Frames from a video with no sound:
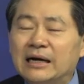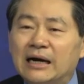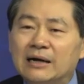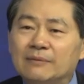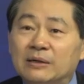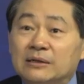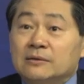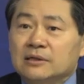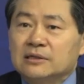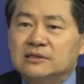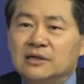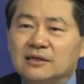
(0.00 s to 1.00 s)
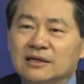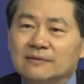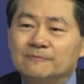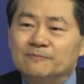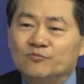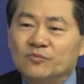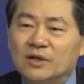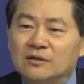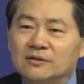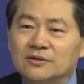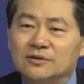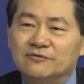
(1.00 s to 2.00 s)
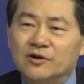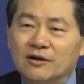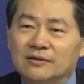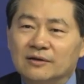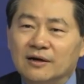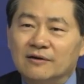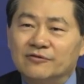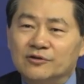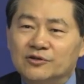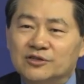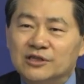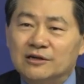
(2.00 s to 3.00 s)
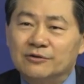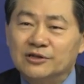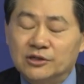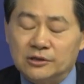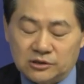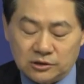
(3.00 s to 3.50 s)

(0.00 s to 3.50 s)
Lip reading: but it's certainly not good for future generations.